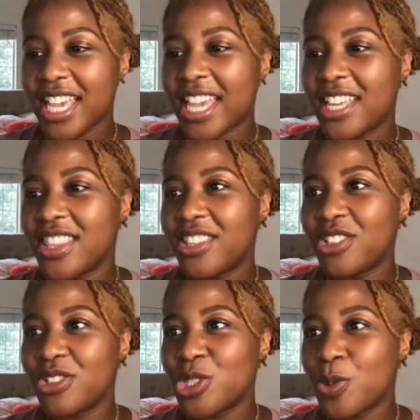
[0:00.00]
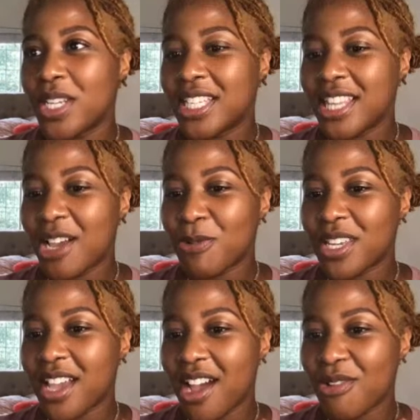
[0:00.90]
and the 20 that we
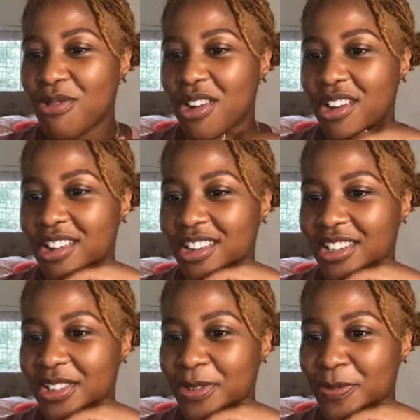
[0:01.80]
got wrong.